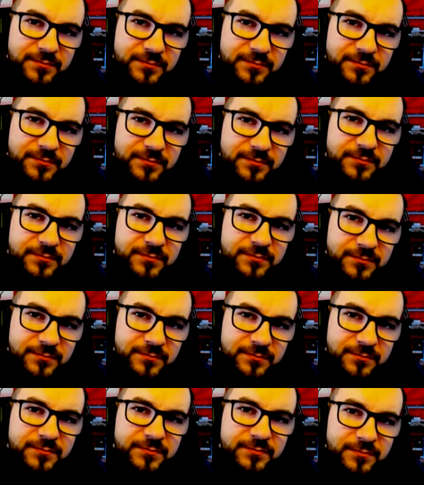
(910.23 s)

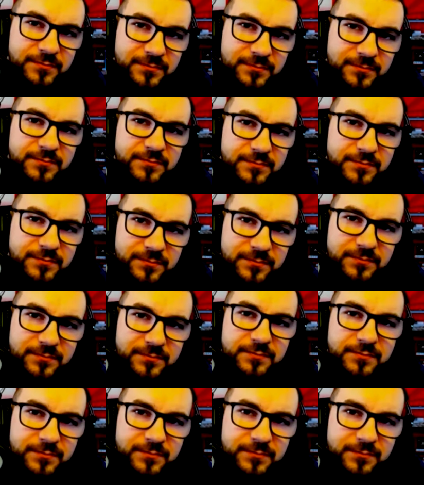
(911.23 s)

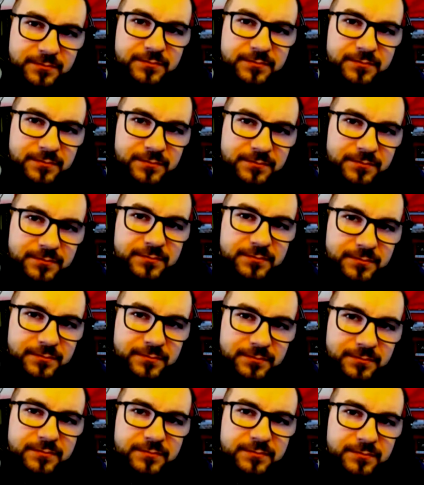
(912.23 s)

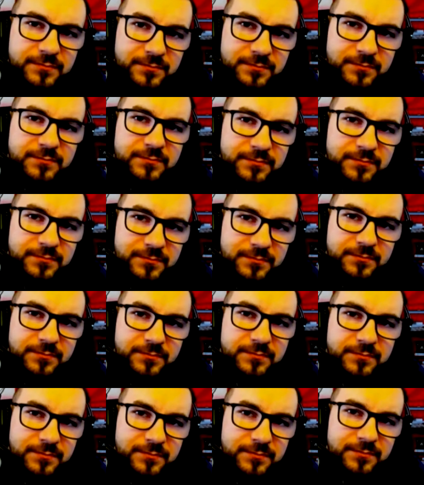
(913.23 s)

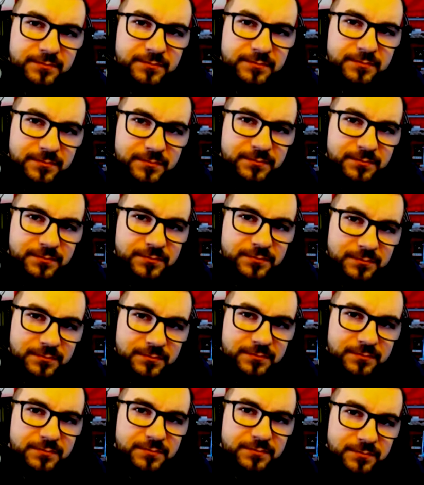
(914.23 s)

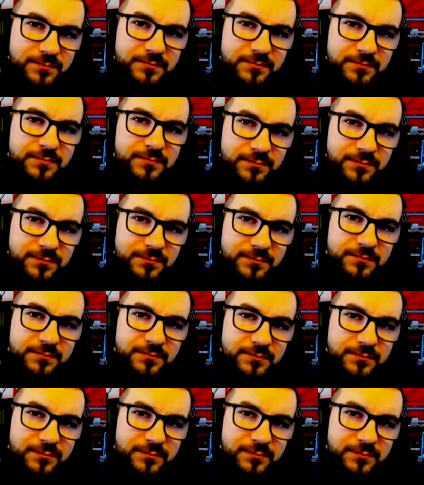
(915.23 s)
This person isn't speaking.